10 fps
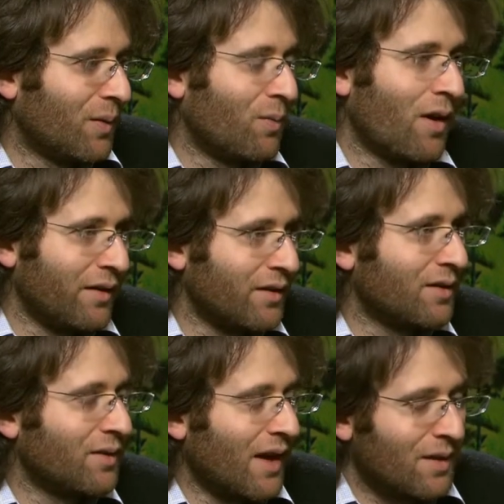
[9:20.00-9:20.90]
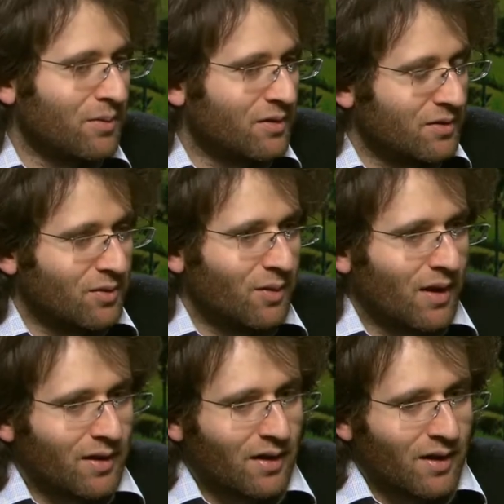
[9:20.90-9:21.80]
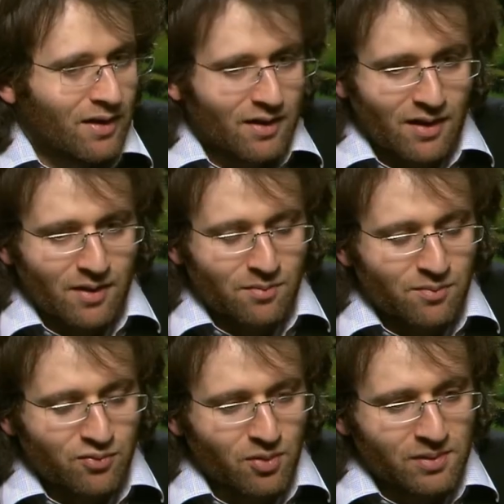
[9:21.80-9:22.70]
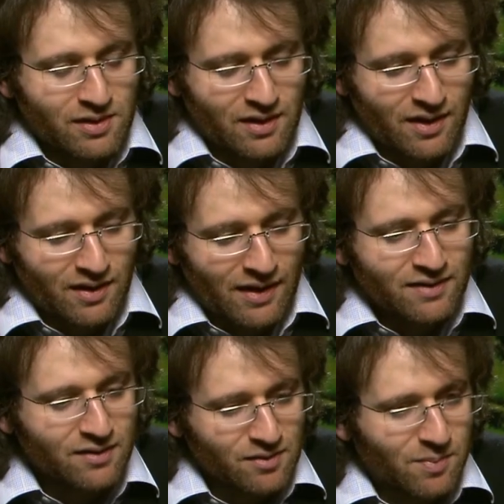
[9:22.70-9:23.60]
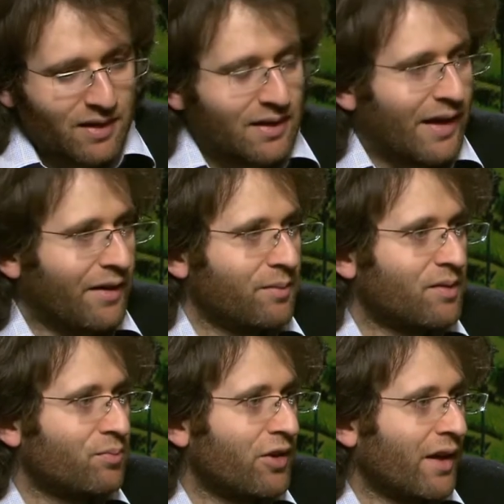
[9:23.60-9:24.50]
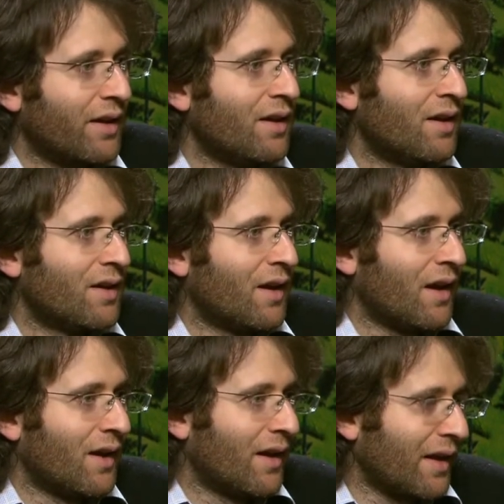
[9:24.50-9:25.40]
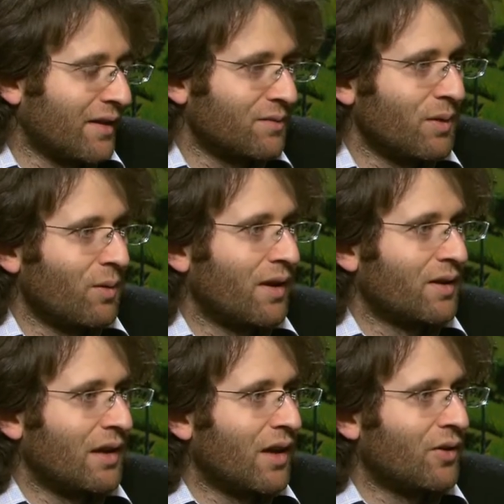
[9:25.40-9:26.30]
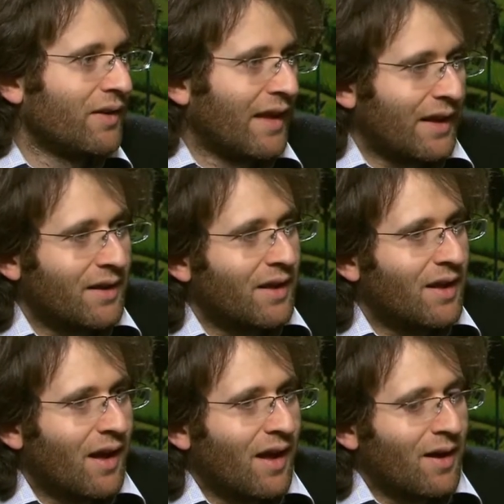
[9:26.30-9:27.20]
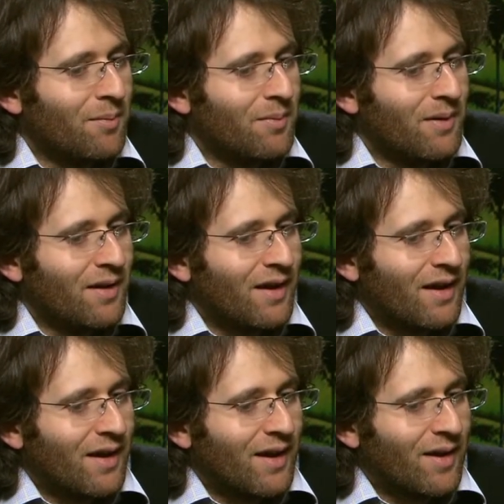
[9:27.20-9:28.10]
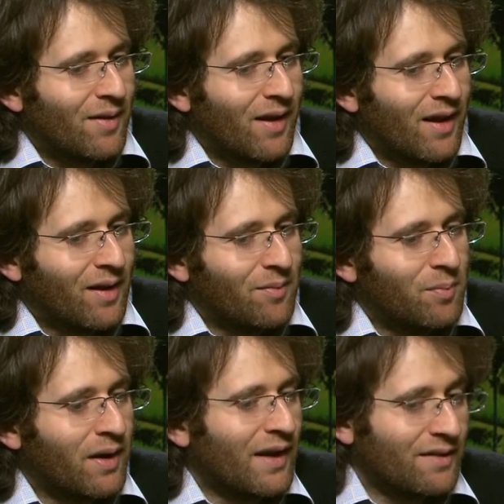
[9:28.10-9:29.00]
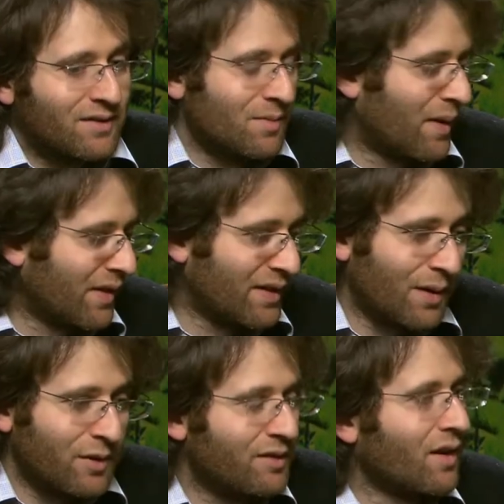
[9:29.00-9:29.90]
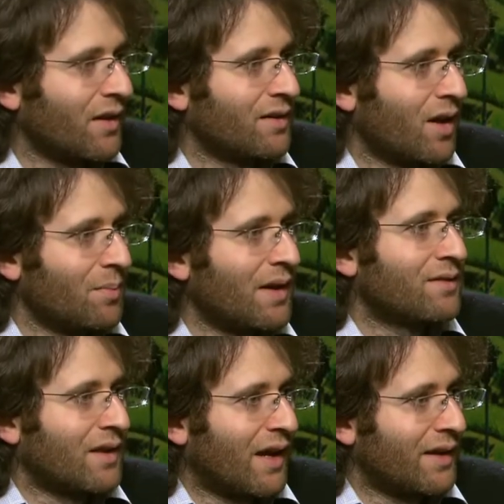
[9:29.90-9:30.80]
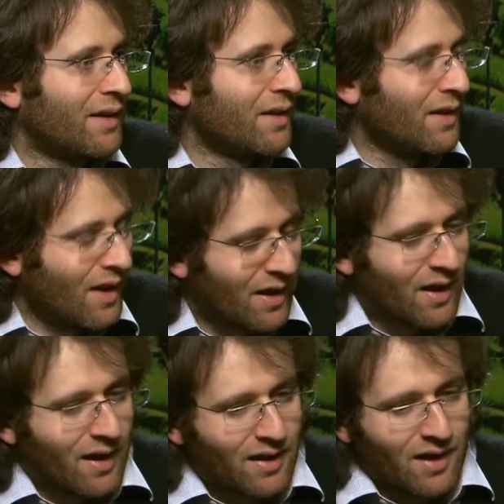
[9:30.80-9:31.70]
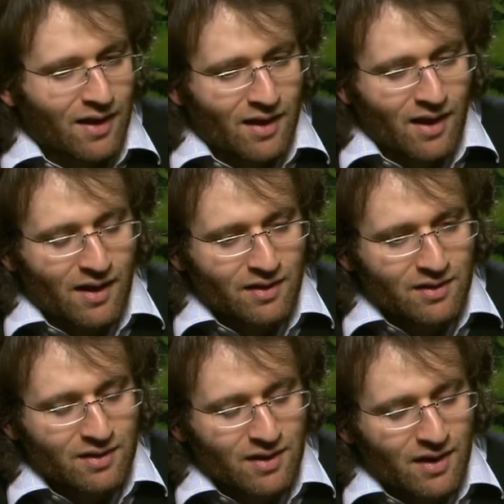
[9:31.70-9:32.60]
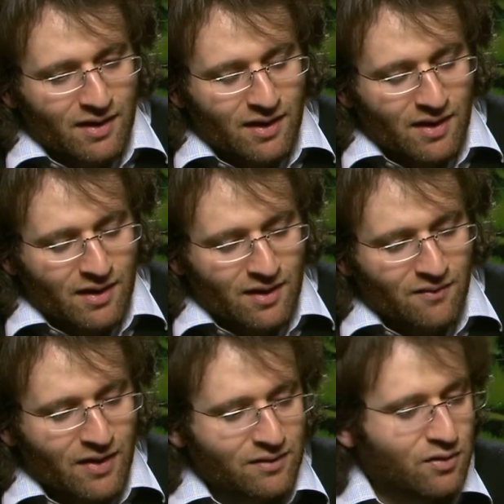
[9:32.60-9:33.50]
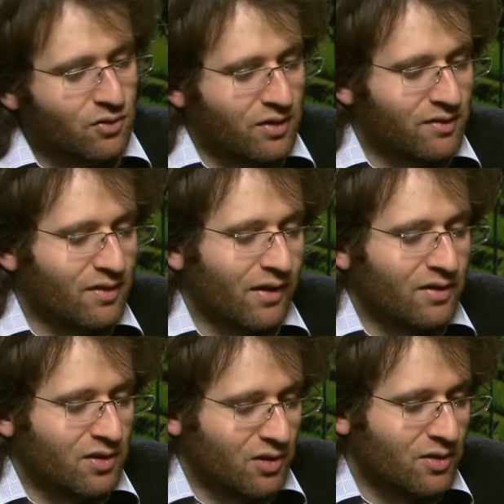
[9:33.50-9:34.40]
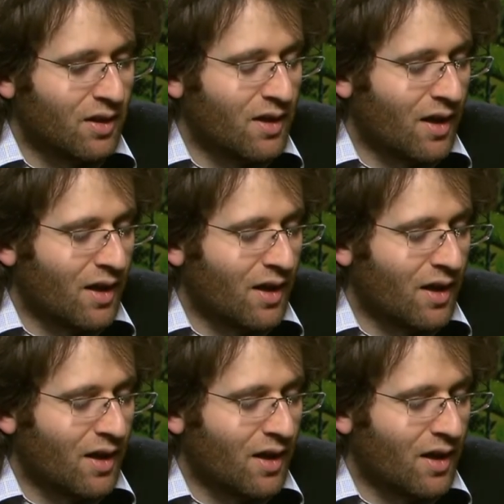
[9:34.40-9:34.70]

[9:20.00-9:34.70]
we weren't able to properly anticipate the Arab Spring. I guess we weren't alone in that. But actually, by the time we started our baseline, the events had already started to